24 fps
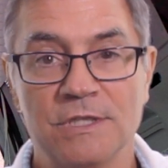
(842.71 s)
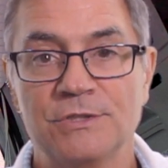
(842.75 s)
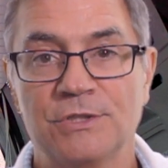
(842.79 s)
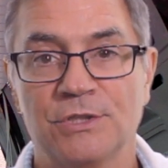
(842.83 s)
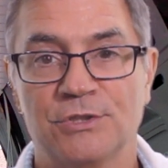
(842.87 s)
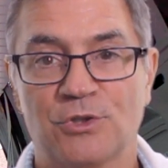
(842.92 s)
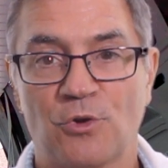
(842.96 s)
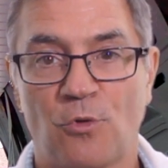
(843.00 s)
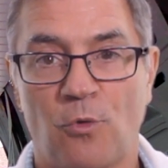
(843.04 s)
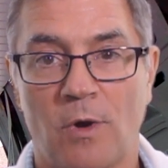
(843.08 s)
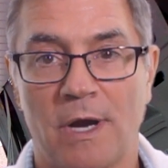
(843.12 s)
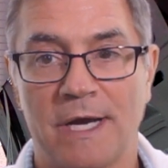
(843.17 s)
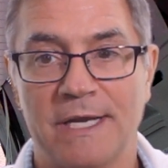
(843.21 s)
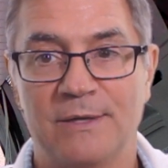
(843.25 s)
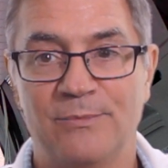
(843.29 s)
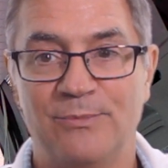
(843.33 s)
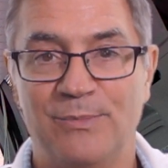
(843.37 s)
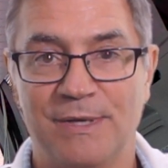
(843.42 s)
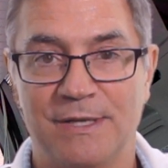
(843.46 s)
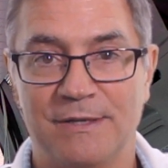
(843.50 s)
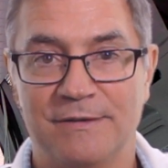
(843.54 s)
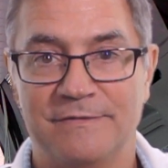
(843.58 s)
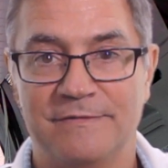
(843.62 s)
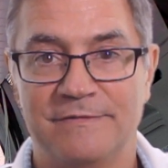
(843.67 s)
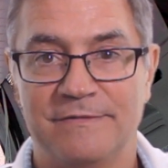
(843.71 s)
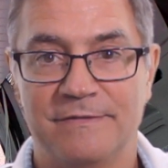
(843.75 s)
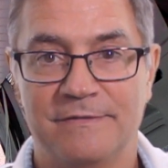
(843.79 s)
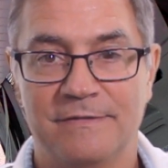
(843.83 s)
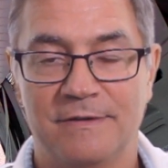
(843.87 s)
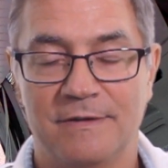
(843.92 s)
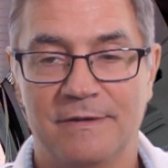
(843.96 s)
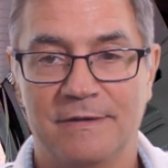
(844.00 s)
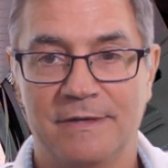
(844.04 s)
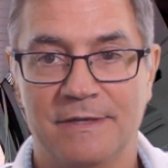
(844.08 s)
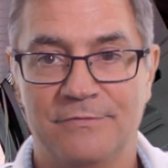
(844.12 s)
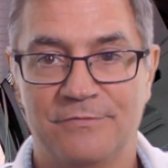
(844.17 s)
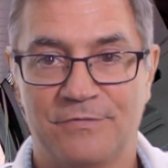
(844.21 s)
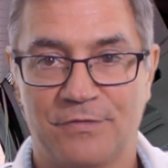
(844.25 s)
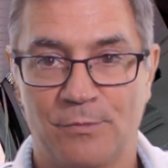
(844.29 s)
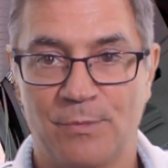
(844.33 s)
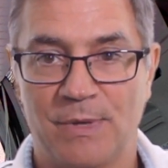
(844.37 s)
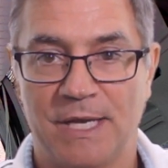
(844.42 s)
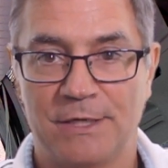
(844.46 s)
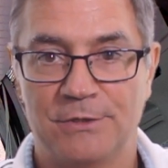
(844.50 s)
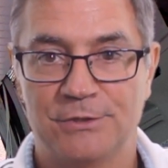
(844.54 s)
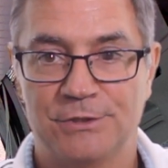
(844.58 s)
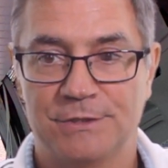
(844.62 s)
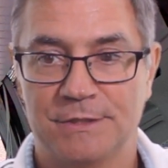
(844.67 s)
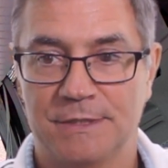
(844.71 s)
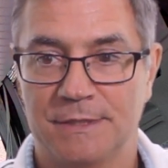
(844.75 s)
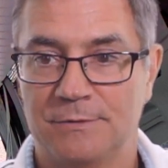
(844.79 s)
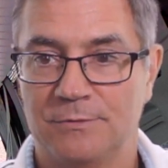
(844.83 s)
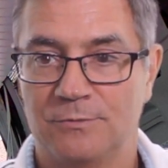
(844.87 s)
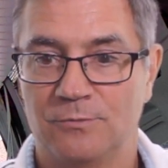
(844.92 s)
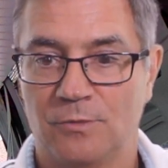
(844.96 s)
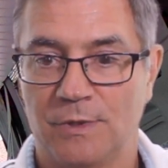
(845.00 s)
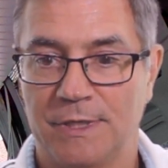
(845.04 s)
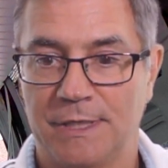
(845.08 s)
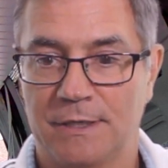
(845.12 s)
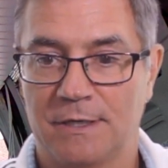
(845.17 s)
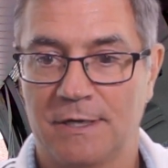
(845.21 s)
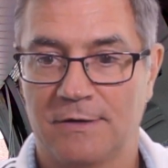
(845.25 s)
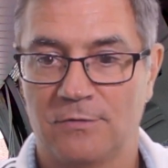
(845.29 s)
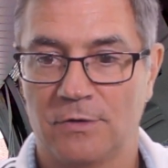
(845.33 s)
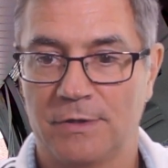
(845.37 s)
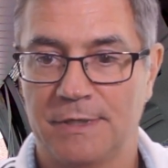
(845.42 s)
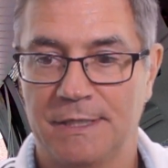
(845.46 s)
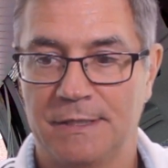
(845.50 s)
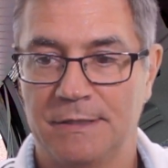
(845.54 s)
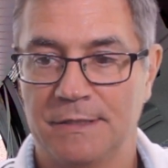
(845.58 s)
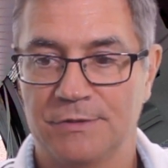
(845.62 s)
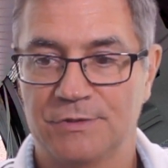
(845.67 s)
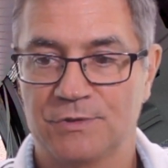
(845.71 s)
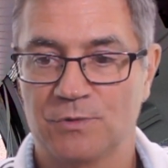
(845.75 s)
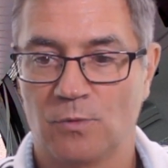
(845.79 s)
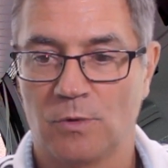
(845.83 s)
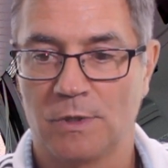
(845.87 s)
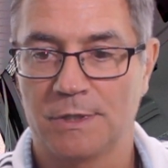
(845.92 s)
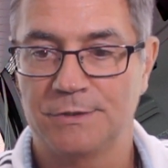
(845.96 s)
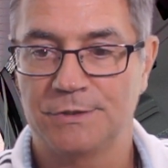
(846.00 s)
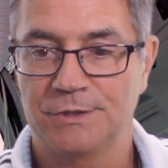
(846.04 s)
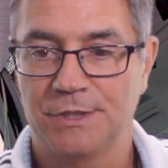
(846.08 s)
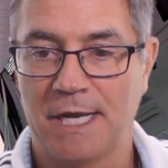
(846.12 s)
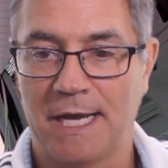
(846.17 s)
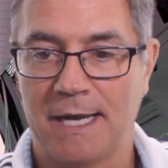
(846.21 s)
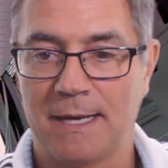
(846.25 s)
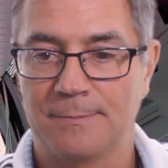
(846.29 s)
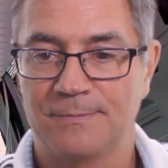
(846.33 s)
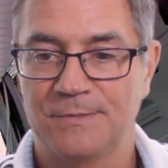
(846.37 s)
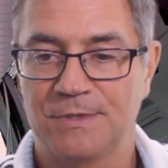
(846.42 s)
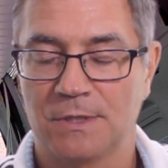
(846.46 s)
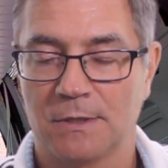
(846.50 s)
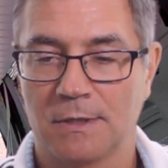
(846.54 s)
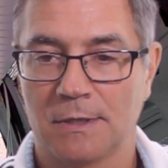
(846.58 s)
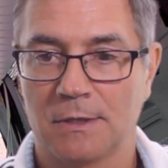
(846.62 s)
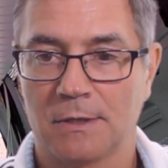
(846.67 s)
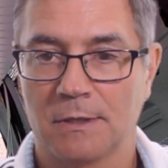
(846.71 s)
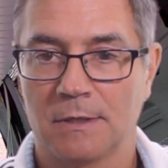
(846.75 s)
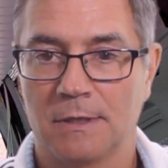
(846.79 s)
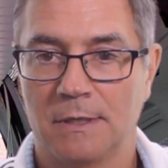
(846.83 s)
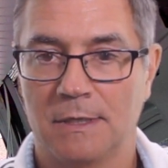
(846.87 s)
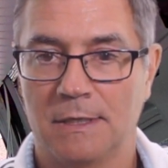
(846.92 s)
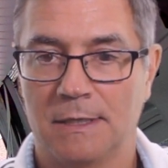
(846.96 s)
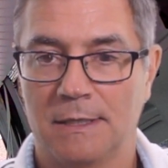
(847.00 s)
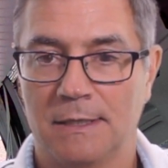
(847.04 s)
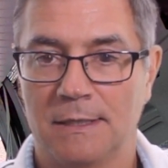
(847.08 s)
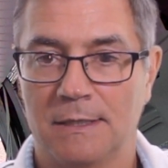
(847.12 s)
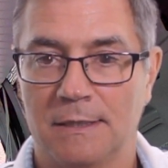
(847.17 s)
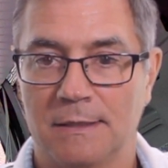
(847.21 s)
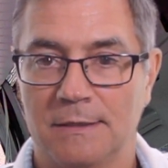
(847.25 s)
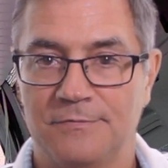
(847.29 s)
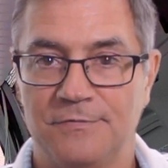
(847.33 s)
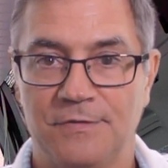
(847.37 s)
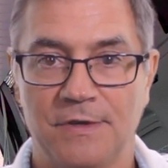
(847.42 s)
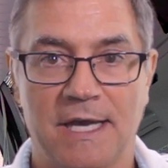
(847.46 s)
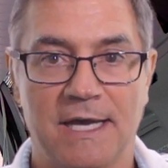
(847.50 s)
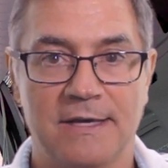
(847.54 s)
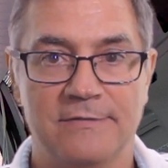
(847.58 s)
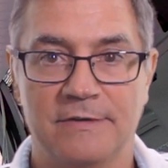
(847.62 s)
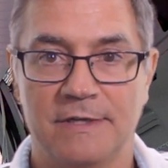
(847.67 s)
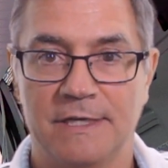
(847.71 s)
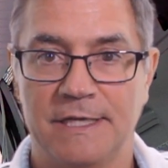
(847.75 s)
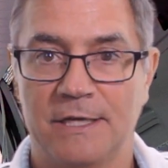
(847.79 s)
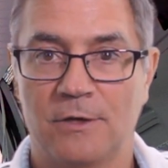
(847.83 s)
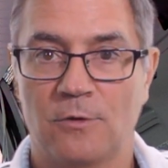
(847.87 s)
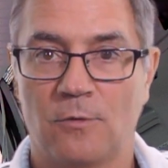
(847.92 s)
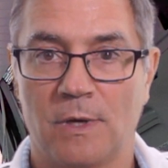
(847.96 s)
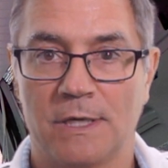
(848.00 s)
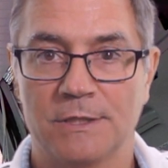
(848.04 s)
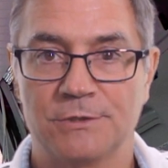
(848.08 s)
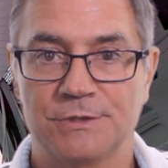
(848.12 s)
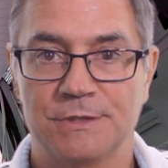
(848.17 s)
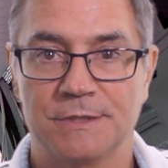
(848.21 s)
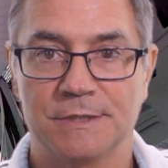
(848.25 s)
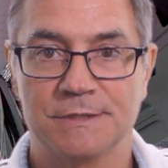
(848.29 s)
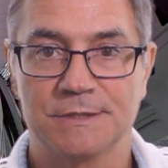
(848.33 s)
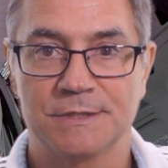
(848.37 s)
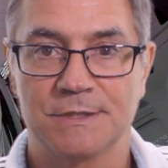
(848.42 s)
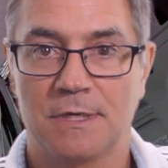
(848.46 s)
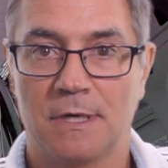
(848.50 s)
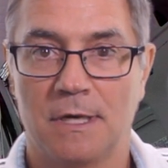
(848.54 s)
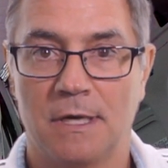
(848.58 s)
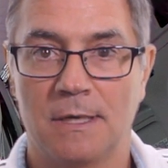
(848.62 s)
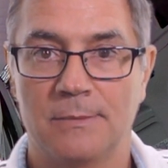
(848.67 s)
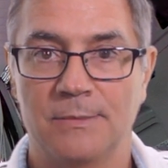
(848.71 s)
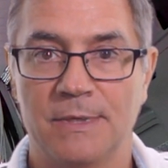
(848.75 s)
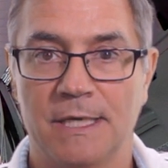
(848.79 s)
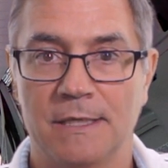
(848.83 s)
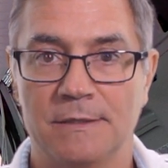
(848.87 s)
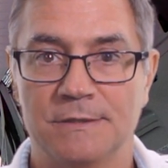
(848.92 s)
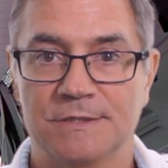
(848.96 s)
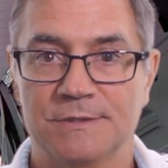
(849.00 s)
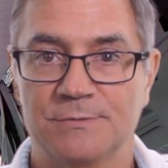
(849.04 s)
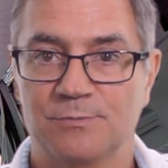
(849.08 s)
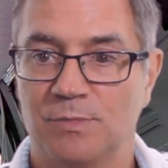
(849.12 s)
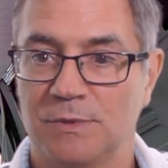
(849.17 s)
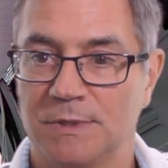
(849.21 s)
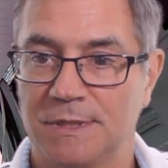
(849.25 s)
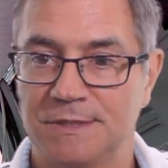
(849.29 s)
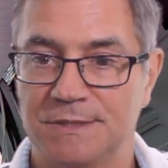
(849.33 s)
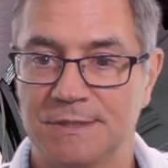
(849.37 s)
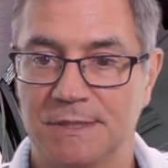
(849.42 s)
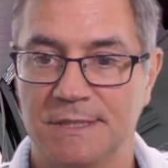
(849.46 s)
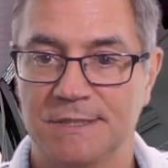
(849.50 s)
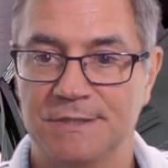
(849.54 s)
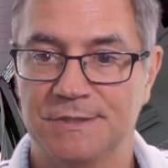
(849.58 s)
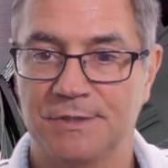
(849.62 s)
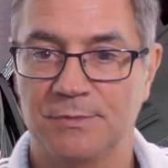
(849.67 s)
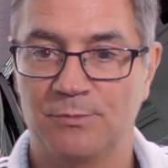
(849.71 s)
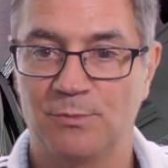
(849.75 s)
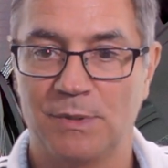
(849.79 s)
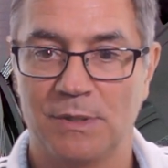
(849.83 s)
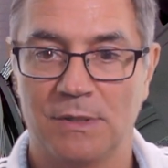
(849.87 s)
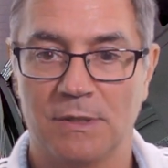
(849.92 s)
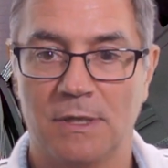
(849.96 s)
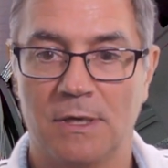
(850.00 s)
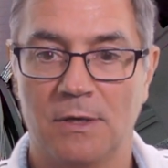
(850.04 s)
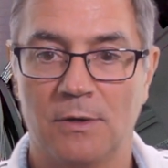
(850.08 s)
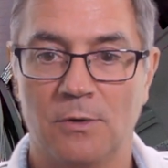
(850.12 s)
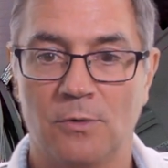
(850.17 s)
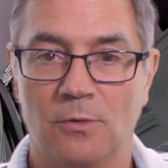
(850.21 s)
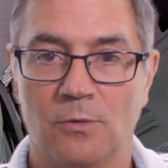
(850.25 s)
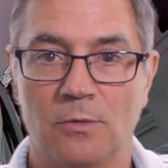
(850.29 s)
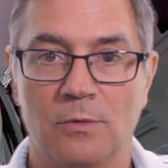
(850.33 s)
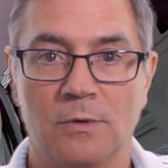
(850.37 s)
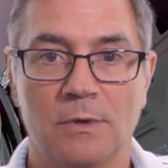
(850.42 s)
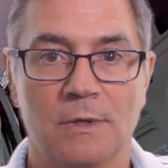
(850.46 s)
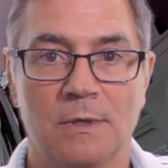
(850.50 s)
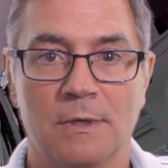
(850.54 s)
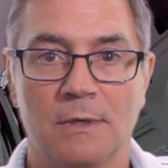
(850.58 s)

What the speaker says: is quite a bit of information we covered in this one chapter. If you have any questions, comments, please list them below.